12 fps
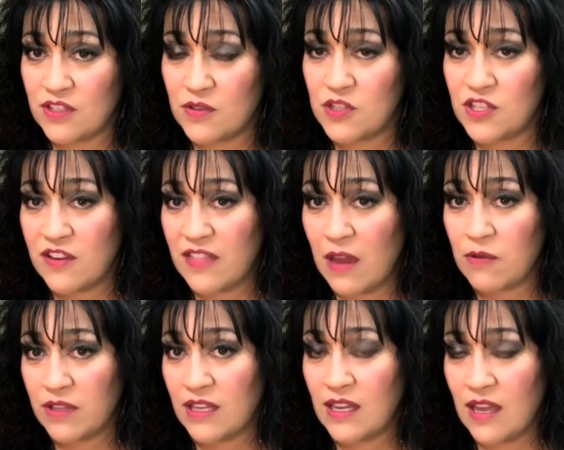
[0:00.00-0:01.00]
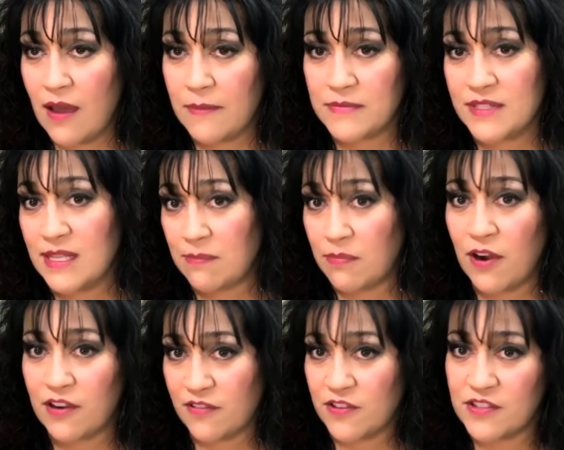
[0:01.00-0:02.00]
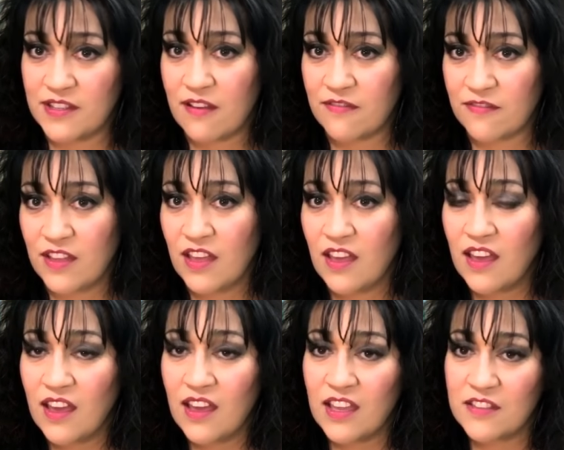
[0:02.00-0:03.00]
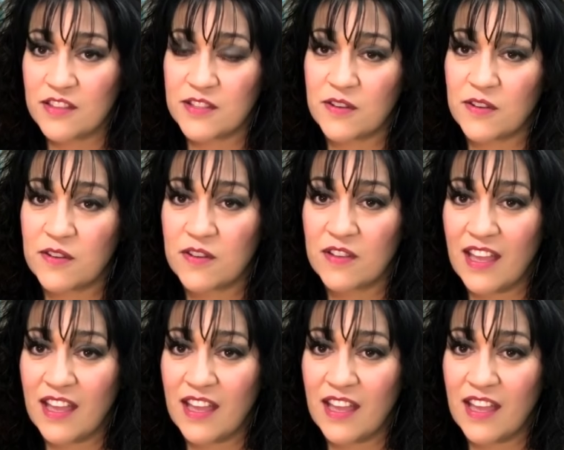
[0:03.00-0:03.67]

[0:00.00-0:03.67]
share that really deep part of herself in the circle.